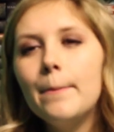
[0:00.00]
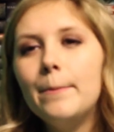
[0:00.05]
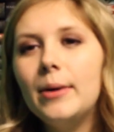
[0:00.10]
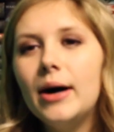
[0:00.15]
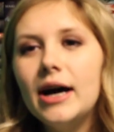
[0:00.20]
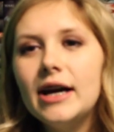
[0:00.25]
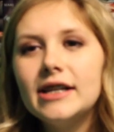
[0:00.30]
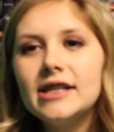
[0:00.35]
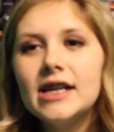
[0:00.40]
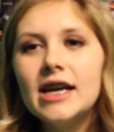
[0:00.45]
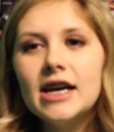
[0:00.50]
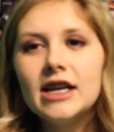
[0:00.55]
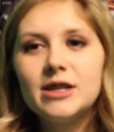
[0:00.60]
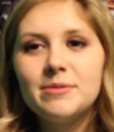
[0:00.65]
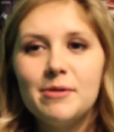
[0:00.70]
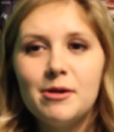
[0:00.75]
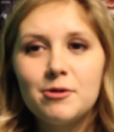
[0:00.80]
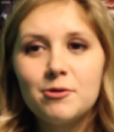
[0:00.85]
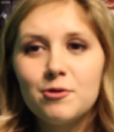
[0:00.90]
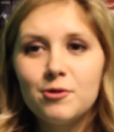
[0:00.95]
But
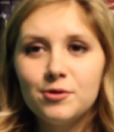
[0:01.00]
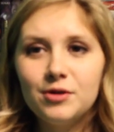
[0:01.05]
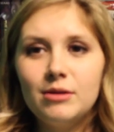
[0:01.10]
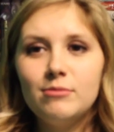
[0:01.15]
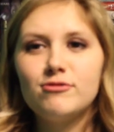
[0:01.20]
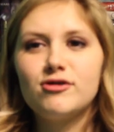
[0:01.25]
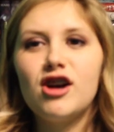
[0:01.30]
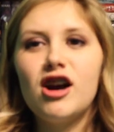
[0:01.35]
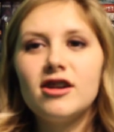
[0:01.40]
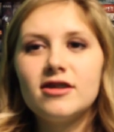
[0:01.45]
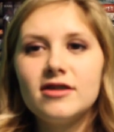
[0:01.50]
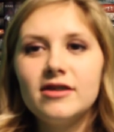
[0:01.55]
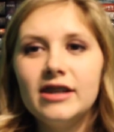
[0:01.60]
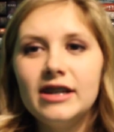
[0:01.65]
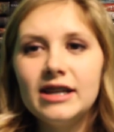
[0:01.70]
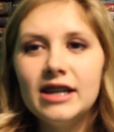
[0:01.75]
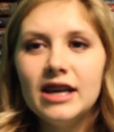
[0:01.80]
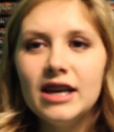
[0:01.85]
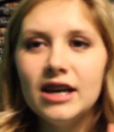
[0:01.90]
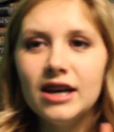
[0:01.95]
it's about a girl named
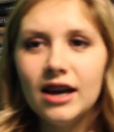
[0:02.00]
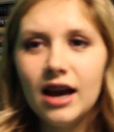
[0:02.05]
Jocelyn.